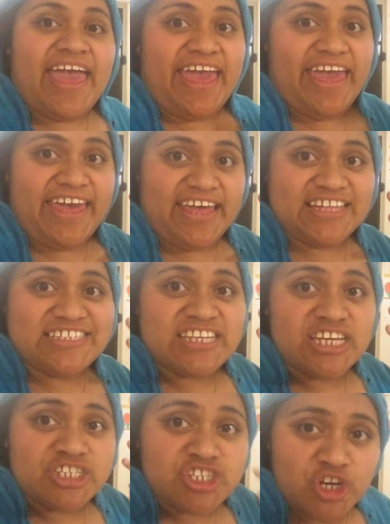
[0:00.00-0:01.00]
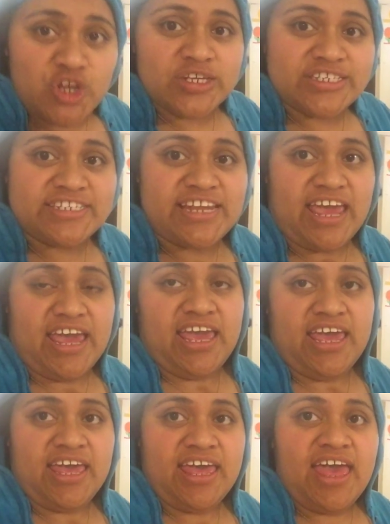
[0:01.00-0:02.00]
It is
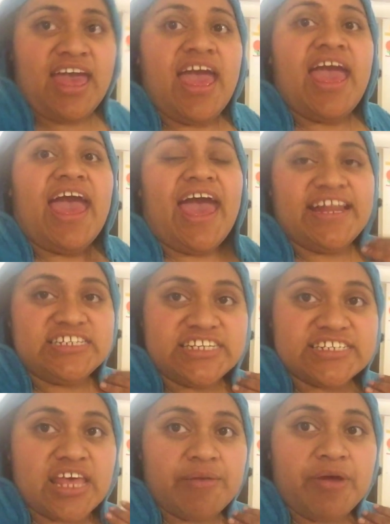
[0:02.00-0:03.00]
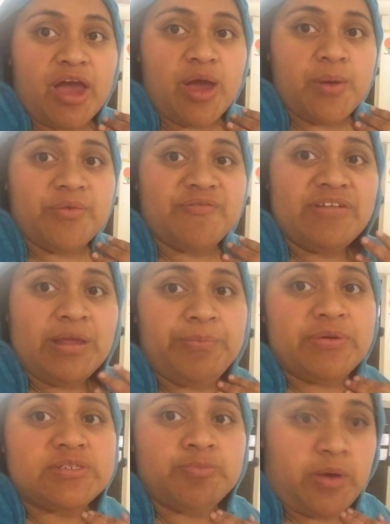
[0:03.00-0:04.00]
Tuesday, and she's coming home with
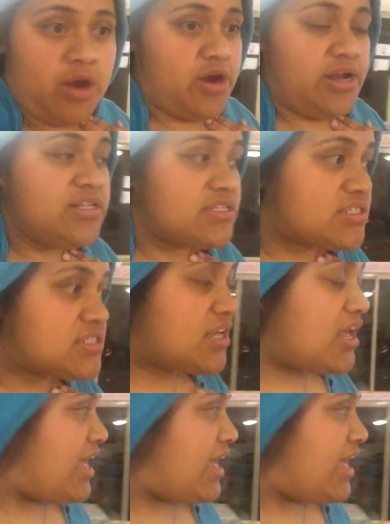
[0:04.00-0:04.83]
Lipo's parents,